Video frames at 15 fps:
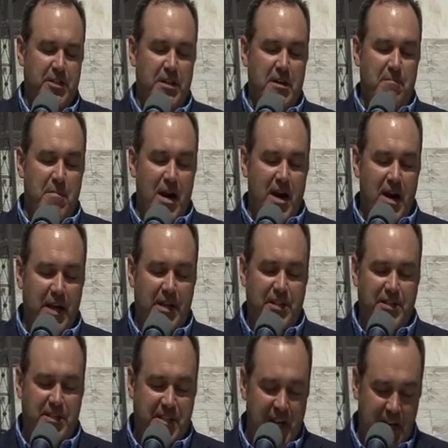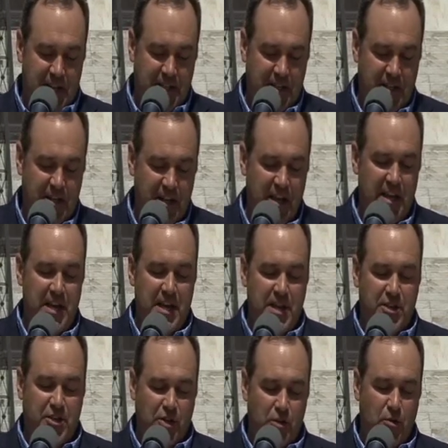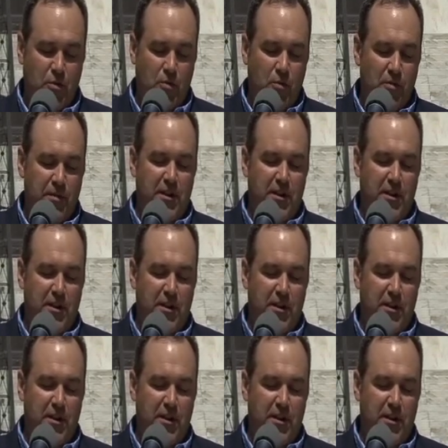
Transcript: the American citizen into